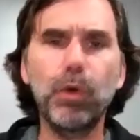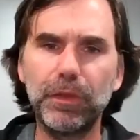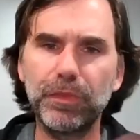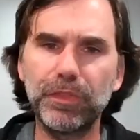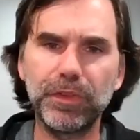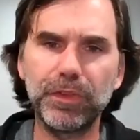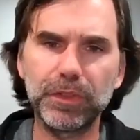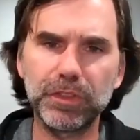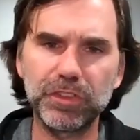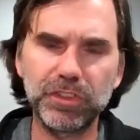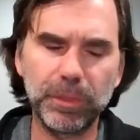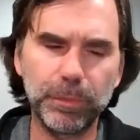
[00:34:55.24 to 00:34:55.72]
out
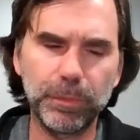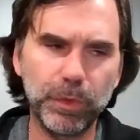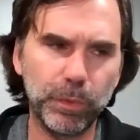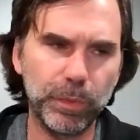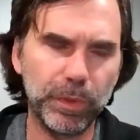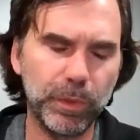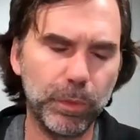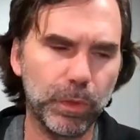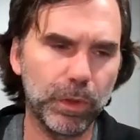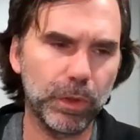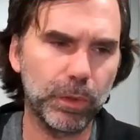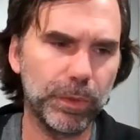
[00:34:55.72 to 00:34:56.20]
there, some that
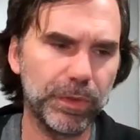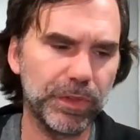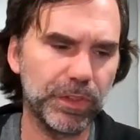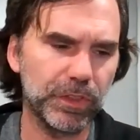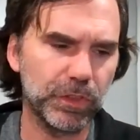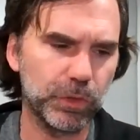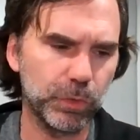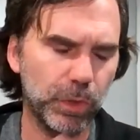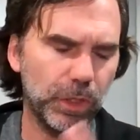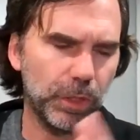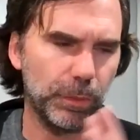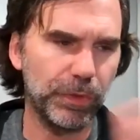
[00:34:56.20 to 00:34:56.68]
we work with
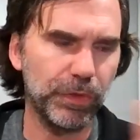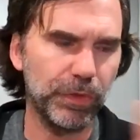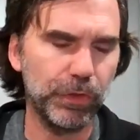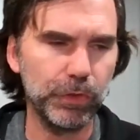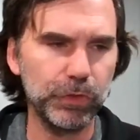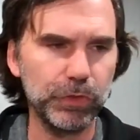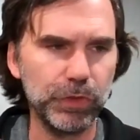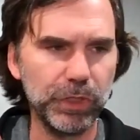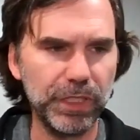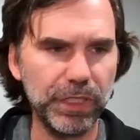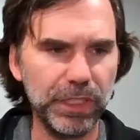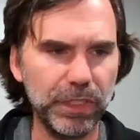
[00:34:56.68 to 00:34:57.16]
as well, but
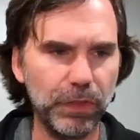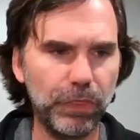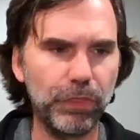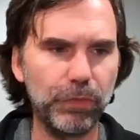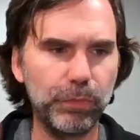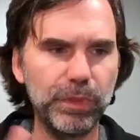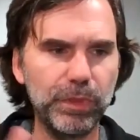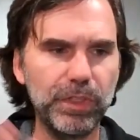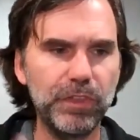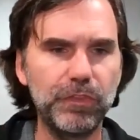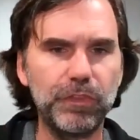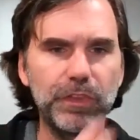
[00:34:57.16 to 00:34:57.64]
those are kind of
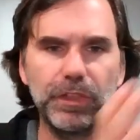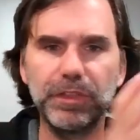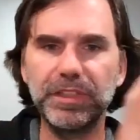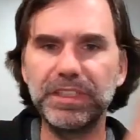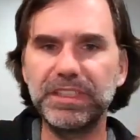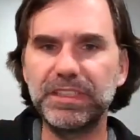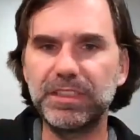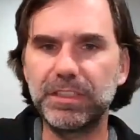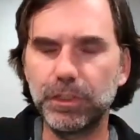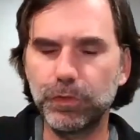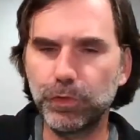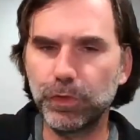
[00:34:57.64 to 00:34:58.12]
three
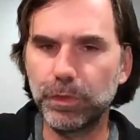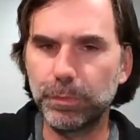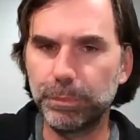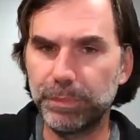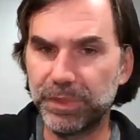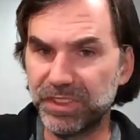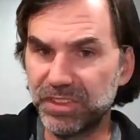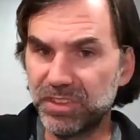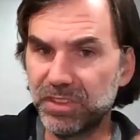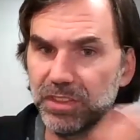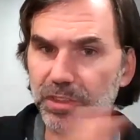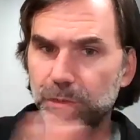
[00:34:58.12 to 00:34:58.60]
very different
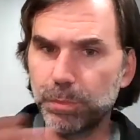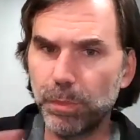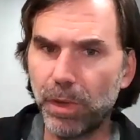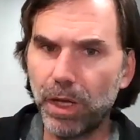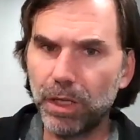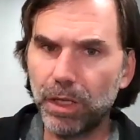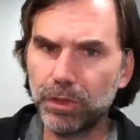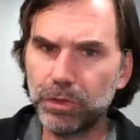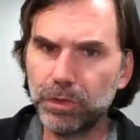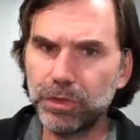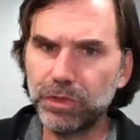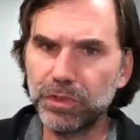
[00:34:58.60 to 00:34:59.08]
business
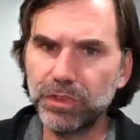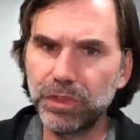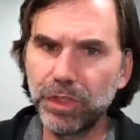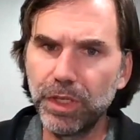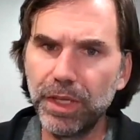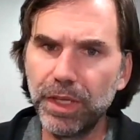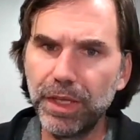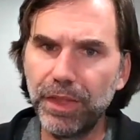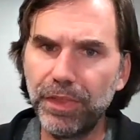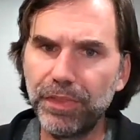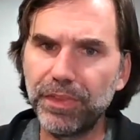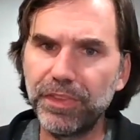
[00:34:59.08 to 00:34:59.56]
models
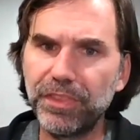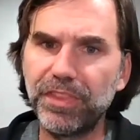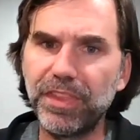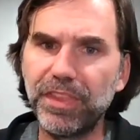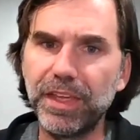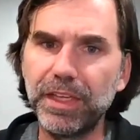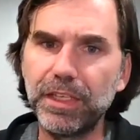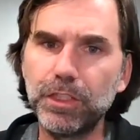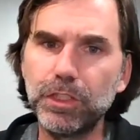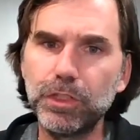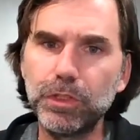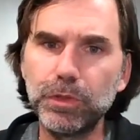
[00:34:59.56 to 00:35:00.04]
that
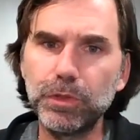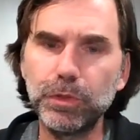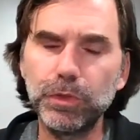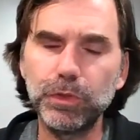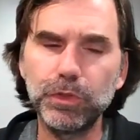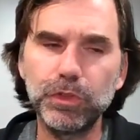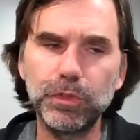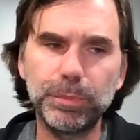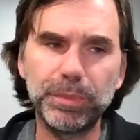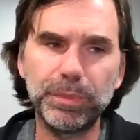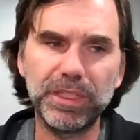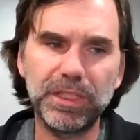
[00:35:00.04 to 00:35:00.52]
they
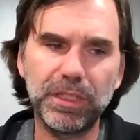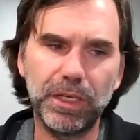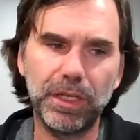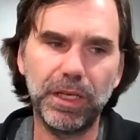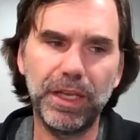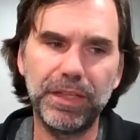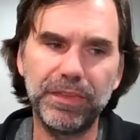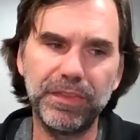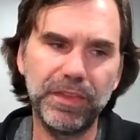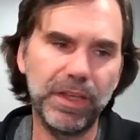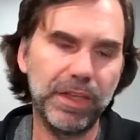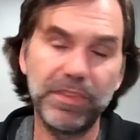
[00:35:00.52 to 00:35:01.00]
use because,
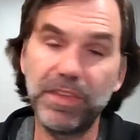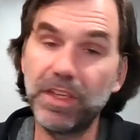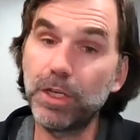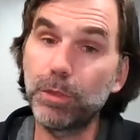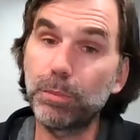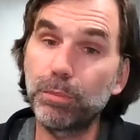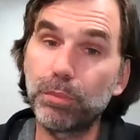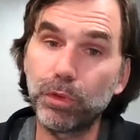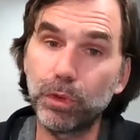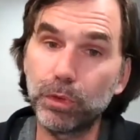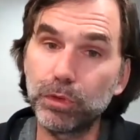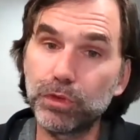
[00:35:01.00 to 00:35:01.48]
and they
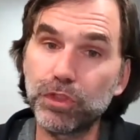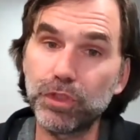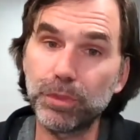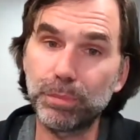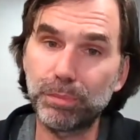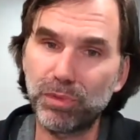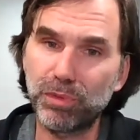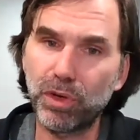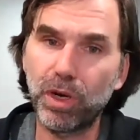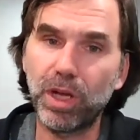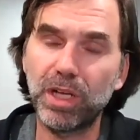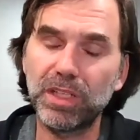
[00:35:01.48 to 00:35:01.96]
approach the
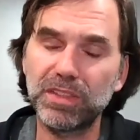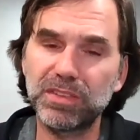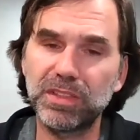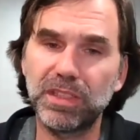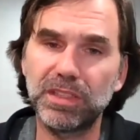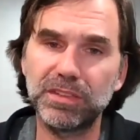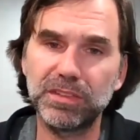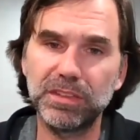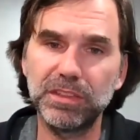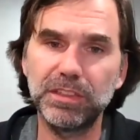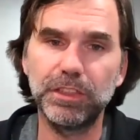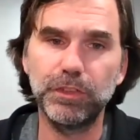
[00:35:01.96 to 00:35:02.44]

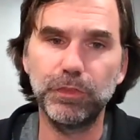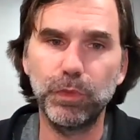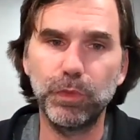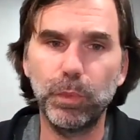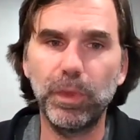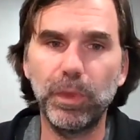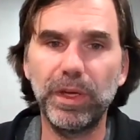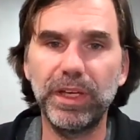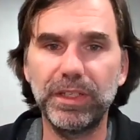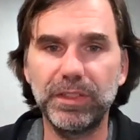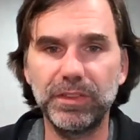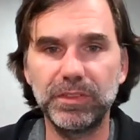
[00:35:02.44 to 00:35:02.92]
process in
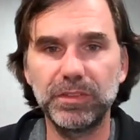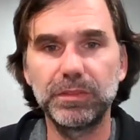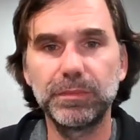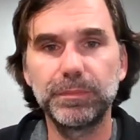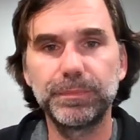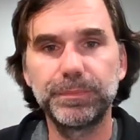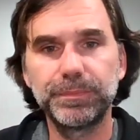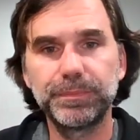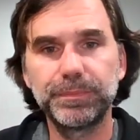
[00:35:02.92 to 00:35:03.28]
different ways.